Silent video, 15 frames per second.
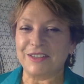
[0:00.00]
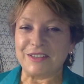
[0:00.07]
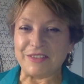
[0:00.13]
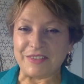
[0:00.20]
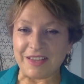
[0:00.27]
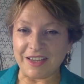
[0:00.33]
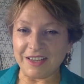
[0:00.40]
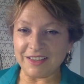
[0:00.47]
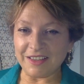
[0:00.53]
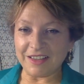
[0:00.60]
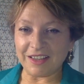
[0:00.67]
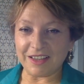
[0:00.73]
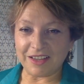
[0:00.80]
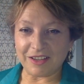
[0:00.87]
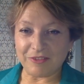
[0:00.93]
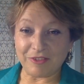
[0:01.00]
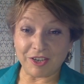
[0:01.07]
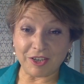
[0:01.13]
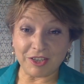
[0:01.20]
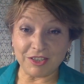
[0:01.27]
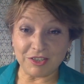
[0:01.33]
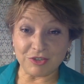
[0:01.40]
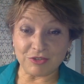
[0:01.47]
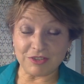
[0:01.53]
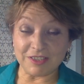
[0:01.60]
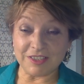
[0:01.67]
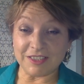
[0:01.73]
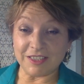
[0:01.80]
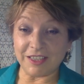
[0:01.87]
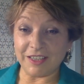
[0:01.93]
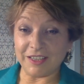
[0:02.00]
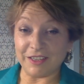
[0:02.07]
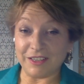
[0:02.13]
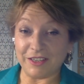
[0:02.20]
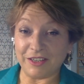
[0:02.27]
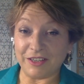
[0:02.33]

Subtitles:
Then a very interesting